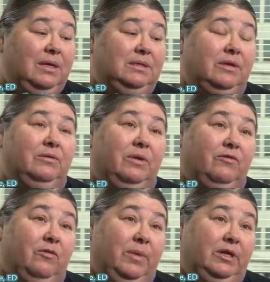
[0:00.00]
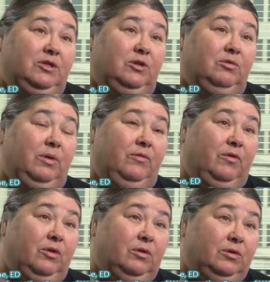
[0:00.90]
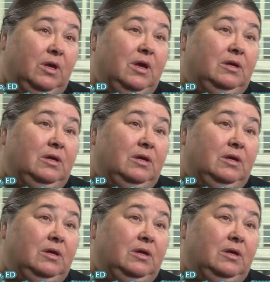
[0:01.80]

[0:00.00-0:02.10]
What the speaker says: is other information referral